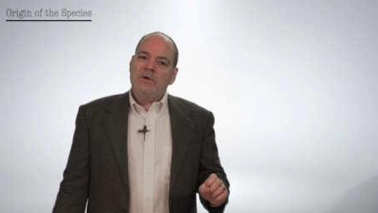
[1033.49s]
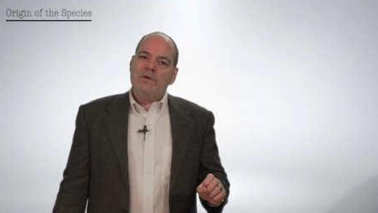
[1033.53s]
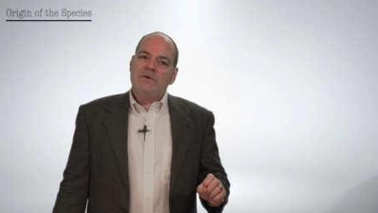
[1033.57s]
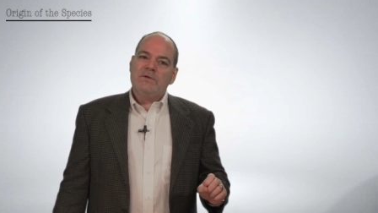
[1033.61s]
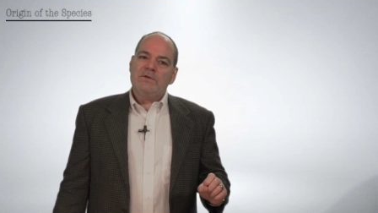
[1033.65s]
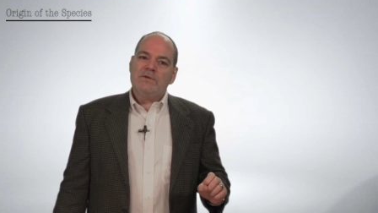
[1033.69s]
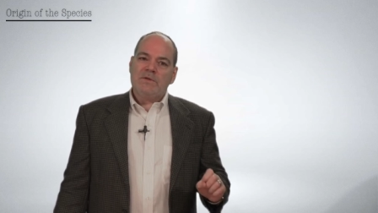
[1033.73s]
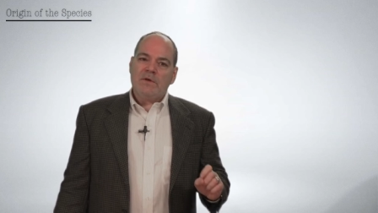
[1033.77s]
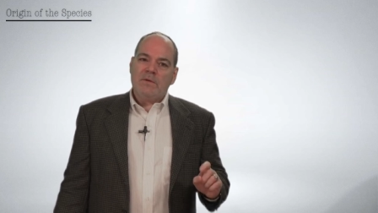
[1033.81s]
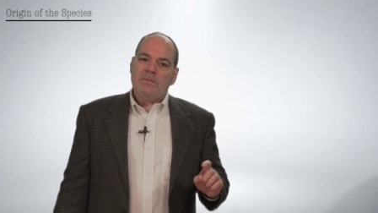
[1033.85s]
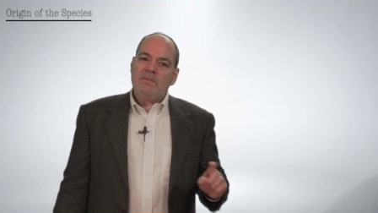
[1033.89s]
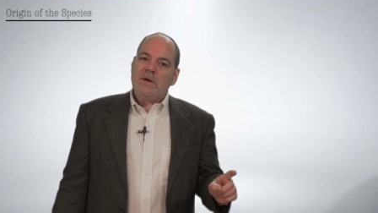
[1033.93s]

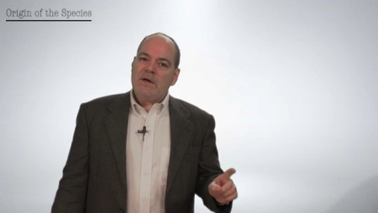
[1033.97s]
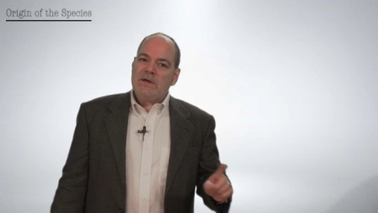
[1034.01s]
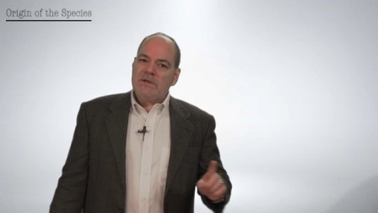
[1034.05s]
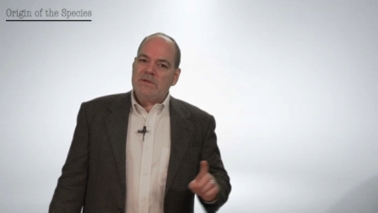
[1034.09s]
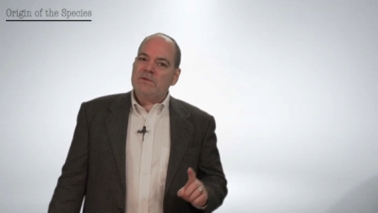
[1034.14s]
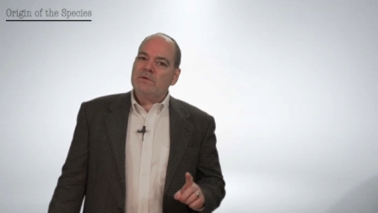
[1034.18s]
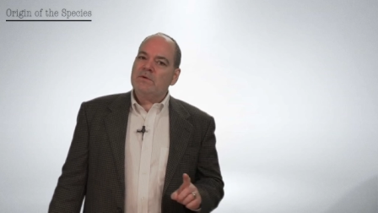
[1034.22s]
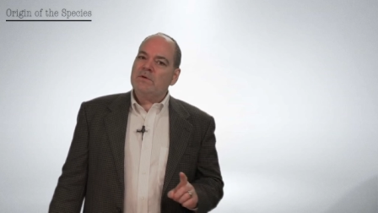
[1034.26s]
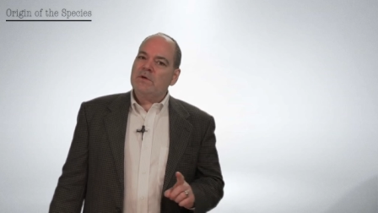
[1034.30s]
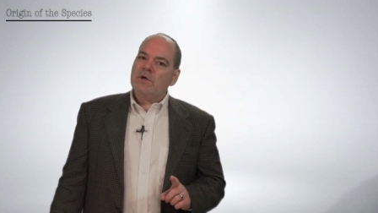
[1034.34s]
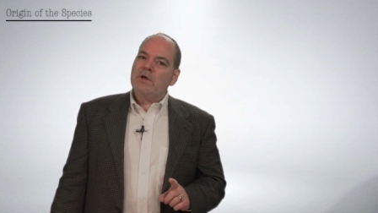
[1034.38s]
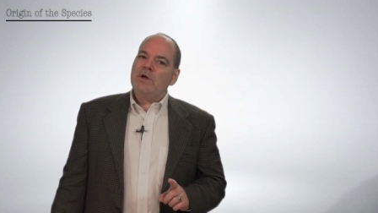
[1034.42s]
somebody's
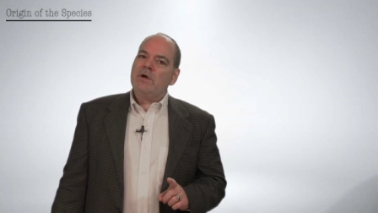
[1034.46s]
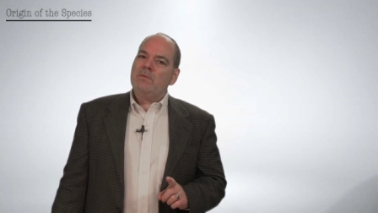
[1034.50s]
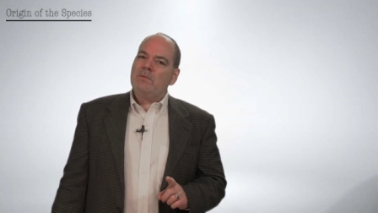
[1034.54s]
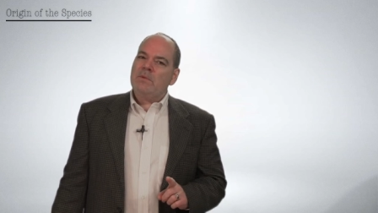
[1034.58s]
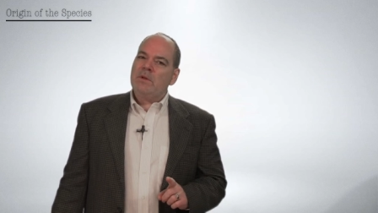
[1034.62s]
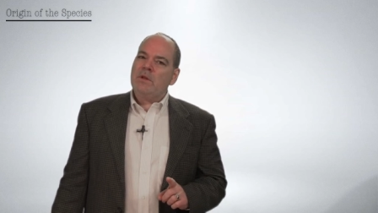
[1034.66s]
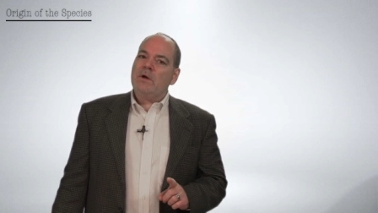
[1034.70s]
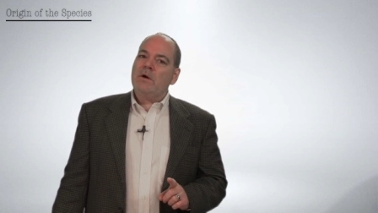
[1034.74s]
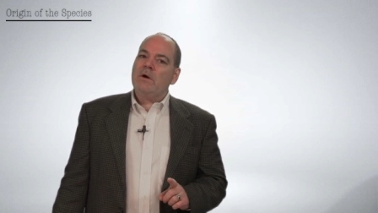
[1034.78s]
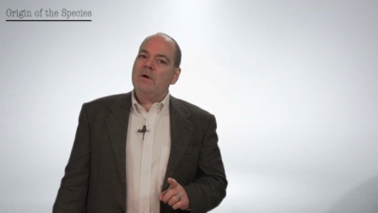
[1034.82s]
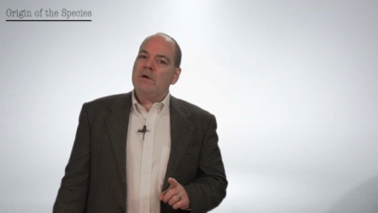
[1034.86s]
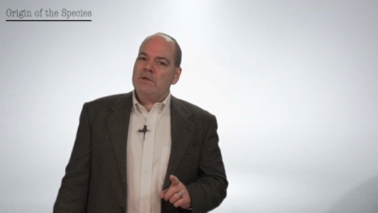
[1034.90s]
going to come
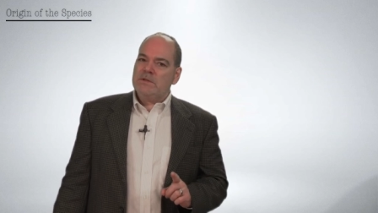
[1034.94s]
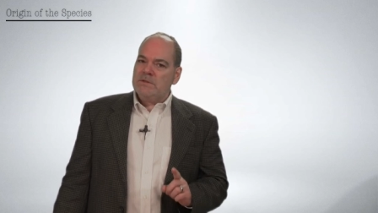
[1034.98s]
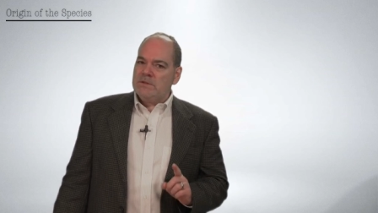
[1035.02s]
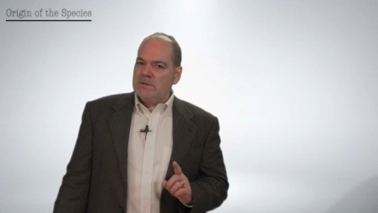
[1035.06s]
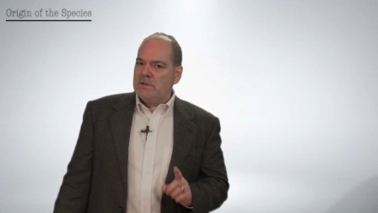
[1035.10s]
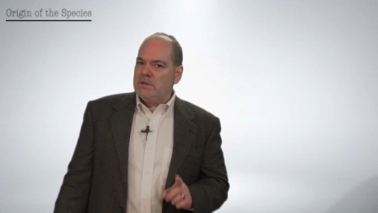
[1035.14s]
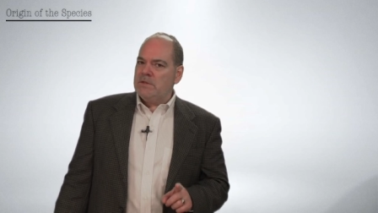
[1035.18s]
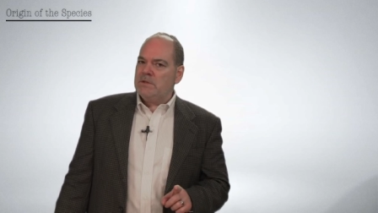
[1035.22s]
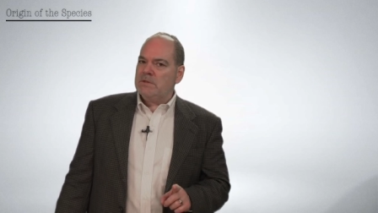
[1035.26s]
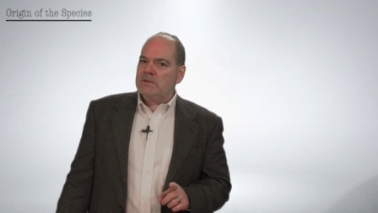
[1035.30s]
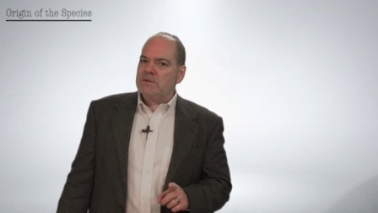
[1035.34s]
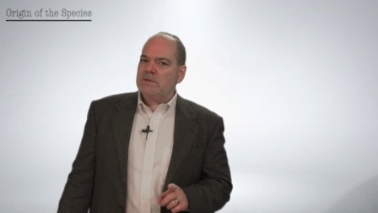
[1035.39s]
along and
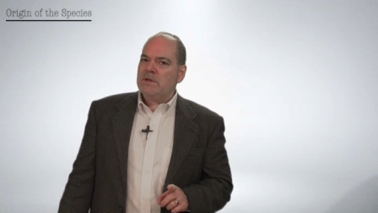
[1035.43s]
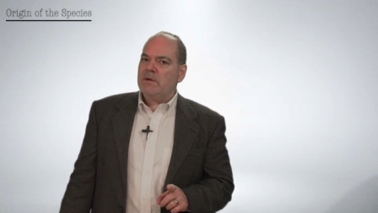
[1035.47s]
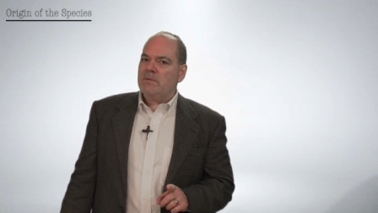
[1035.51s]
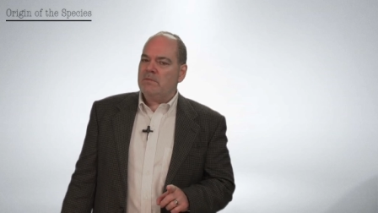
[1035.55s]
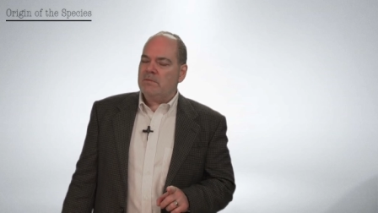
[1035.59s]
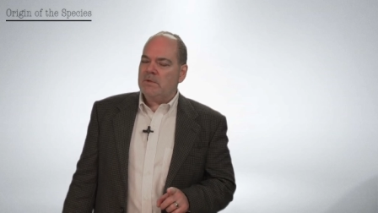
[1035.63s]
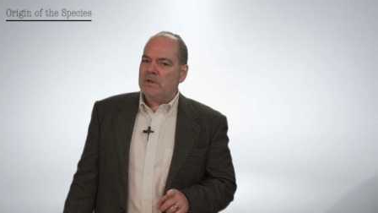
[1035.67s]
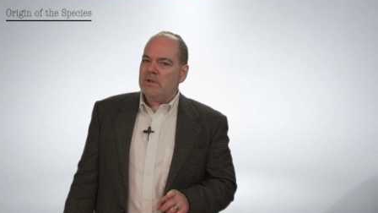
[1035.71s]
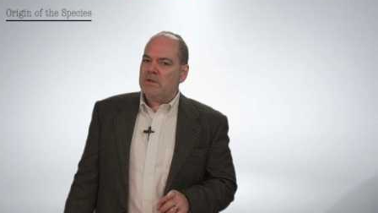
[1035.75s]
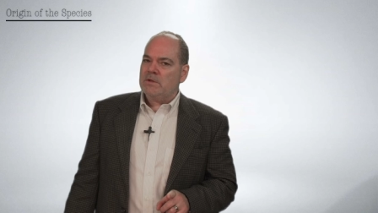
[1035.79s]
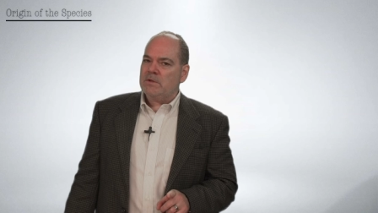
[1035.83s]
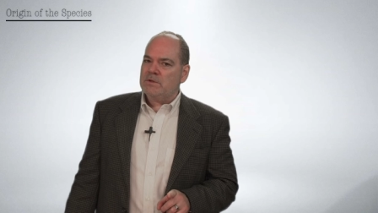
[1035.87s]
see the same
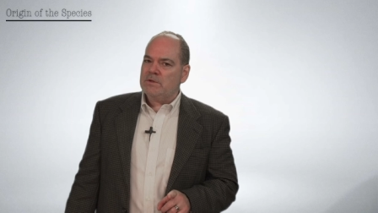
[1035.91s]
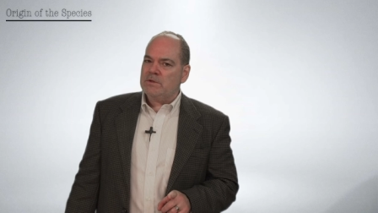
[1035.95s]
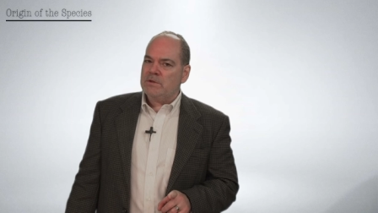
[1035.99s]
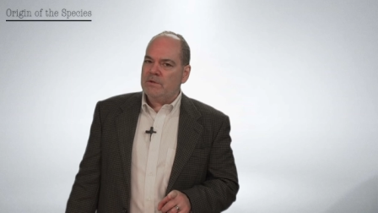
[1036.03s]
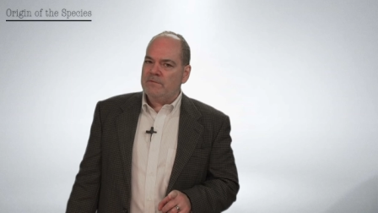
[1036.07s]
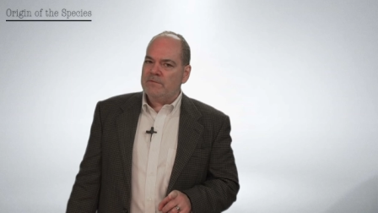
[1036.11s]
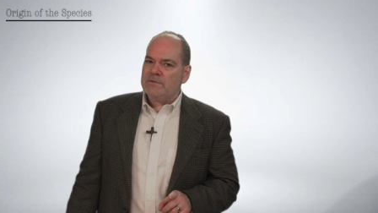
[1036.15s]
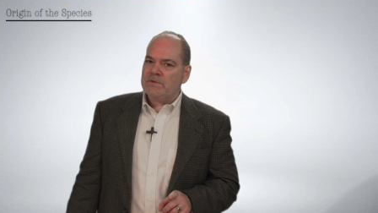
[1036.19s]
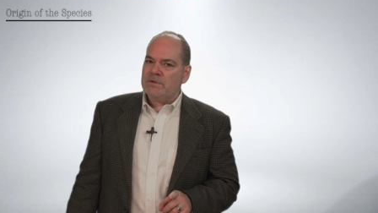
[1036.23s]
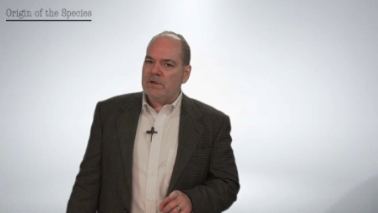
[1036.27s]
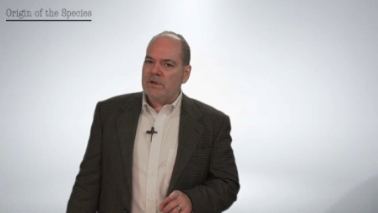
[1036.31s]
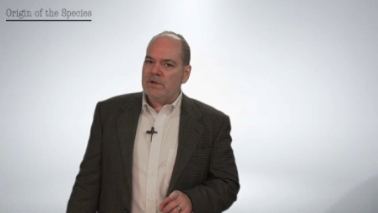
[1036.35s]
thing that
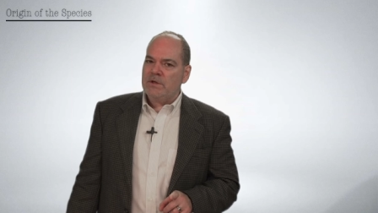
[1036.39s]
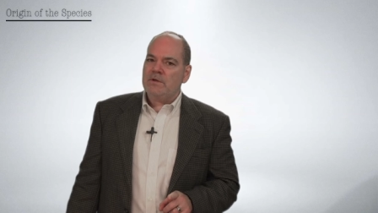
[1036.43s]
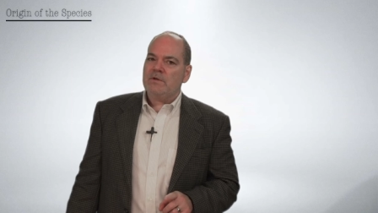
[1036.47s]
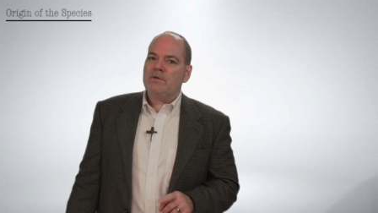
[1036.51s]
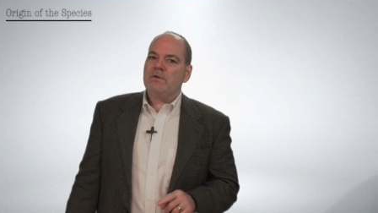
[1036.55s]
you've seen,